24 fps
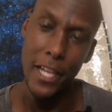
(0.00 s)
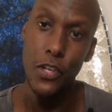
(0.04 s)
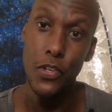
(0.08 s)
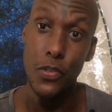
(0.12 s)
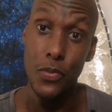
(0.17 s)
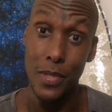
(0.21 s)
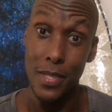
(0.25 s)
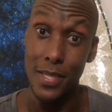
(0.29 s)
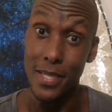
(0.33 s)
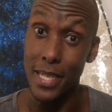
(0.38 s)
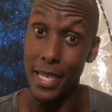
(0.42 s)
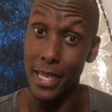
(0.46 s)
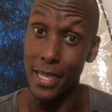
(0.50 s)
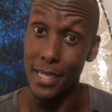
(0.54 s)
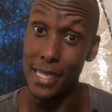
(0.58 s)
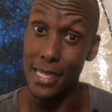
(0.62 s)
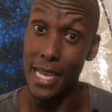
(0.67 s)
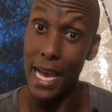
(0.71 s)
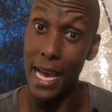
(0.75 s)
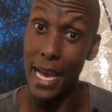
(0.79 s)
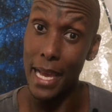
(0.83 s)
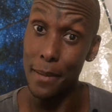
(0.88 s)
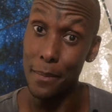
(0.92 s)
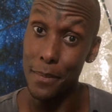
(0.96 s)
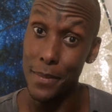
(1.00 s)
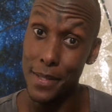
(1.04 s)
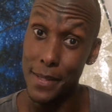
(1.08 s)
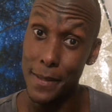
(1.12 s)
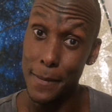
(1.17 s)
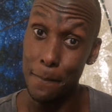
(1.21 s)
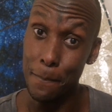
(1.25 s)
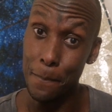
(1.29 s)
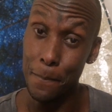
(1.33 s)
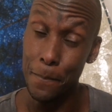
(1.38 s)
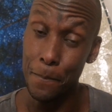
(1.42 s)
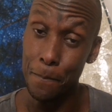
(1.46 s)
Interesting times,
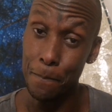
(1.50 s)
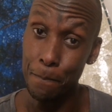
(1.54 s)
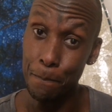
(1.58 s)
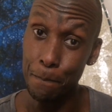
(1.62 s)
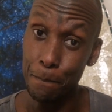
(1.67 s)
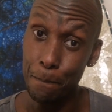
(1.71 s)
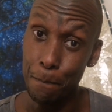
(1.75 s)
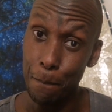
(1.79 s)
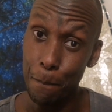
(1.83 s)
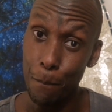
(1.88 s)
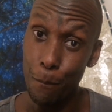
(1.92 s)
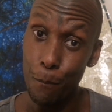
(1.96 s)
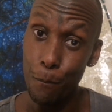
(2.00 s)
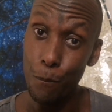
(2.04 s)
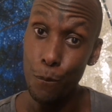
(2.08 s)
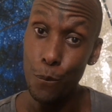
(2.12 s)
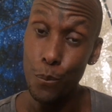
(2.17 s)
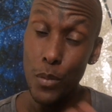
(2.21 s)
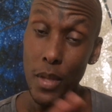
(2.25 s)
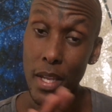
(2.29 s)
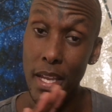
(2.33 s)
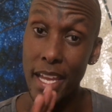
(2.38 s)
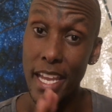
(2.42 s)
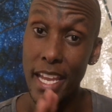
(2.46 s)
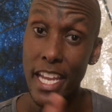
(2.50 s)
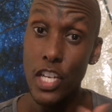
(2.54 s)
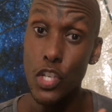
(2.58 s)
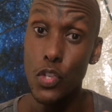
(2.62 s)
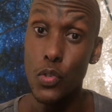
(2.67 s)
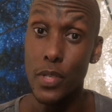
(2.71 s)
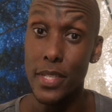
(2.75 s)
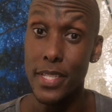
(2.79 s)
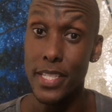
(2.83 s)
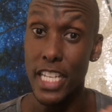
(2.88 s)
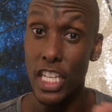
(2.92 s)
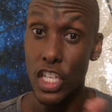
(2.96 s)

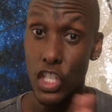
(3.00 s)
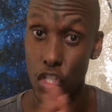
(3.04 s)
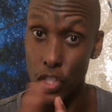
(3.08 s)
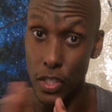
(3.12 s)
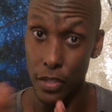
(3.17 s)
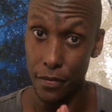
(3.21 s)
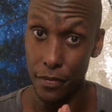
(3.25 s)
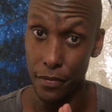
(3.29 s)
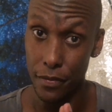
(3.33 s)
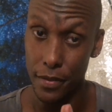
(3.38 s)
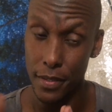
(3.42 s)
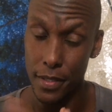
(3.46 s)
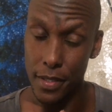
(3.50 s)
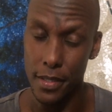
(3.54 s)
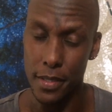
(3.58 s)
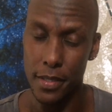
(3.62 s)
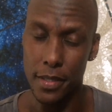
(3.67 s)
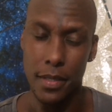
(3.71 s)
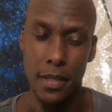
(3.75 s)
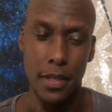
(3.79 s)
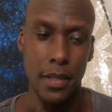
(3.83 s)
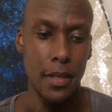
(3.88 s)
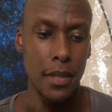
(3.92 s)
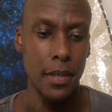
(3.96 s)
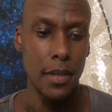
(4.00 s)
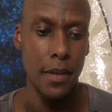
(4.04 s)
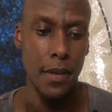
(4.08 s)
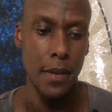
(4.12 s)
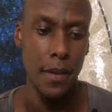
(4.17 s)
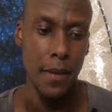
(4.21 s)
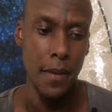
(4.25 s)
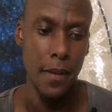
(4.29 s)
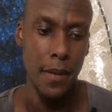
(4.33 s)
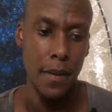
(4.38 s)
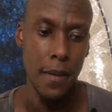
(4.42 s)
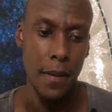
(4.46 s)
interesting shifts,
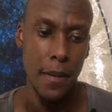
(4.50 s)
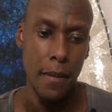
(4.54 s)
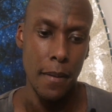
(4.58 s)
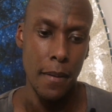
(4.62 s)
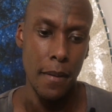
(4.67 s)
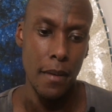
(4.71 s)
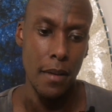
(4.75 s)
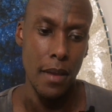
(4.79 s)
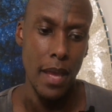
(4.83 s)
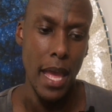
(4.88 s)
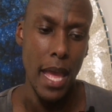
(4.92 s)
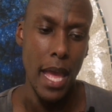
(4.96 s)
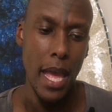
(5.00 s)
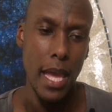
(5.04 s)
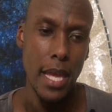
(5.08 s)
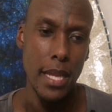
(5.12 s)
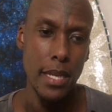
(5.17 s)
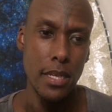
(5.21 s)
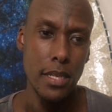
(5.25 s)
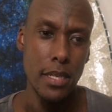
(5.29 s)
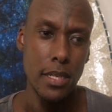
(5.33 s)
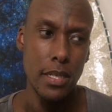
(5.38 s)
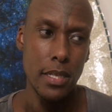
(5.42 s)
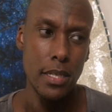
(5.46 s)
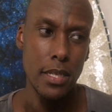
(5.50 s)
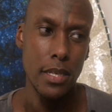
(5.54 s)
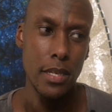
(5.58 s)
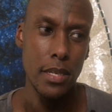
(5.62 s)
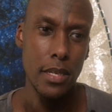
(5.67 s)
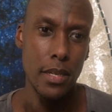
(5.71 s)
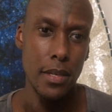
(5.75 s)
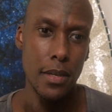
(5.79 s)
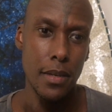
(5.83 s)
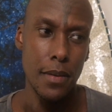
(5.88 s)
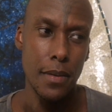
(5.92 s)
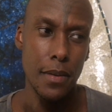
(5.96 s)
and
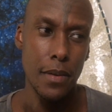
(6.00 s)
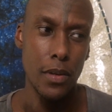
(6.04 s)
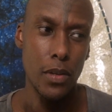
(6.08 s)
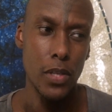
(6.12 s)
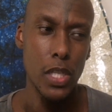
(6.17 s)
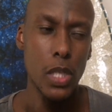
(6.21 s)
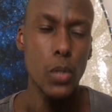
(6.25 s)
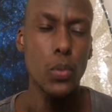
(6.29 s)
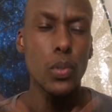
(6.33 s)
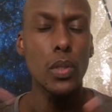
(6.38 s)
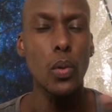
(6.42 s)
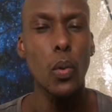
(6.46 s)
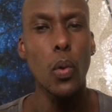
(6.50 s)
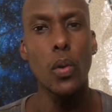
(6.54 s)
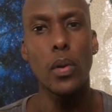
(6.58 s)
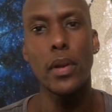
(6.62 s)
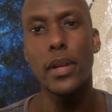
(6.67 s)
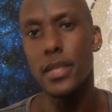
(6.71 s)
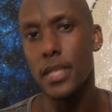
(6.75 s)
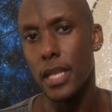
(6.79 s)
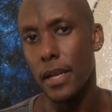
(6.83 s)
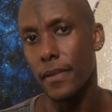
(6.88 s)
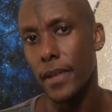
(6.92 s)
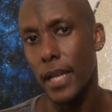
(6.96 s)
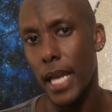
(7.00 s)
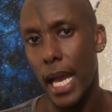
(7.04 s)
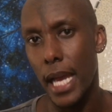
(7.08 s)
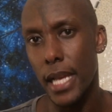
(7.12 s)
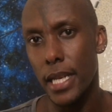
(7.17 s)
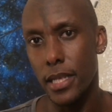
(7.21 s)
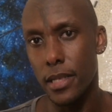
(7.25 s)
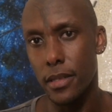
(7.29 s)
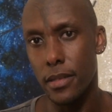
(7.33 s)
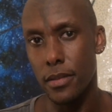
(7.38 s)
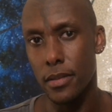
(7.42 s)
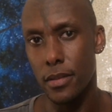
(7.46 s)
you will always have
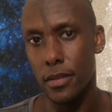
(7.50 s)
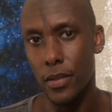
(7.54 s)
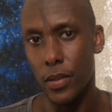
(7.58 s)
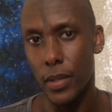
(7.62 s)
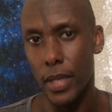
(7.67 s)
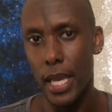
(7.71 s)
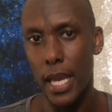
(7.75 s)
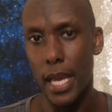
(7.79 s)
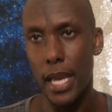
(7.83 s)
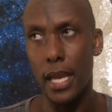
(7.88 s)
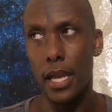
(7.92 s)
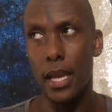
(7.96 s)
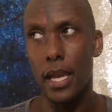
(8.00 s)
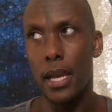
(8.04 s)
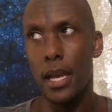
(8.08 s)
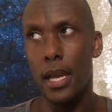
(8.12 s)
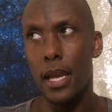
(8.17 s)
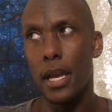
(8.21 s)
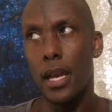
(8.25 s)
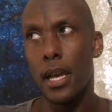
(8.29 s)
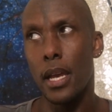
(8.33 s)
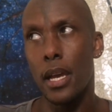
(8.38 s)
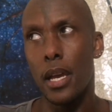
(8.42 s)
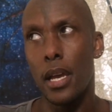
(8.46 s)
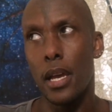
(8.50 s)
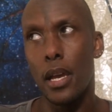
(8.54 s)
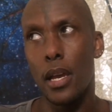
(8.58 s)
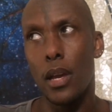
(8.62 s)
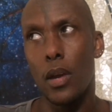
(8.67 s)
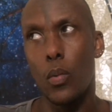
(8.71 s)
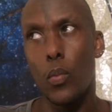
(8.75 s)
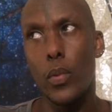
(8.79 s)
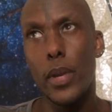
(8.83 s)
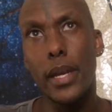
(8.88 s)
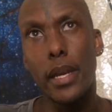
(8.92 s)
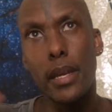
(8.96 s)
guidance. Okay,
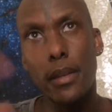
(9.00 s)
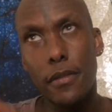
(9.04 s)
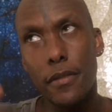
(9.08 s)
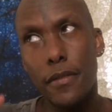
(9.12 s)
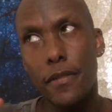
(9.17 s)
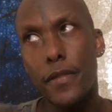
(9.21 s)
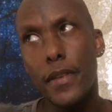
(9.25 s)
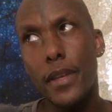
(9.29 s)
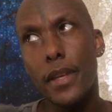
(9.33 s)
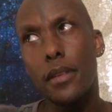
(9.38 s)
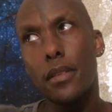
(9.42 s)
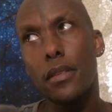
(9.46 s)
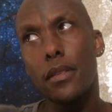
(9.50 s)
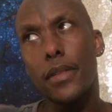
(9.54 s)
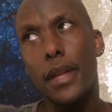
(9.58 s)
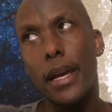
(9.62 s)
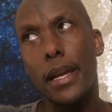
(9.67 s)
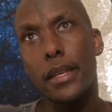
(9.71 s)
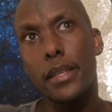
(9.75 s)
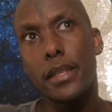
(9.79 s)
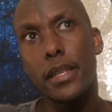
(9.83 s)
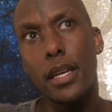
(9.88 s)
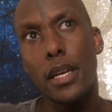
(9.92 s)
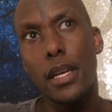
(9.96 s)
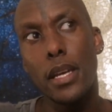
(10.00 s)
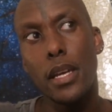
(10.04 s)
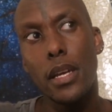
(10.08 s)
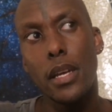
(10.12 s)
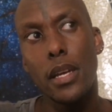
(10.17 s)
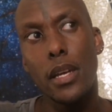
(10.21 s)
we can feel that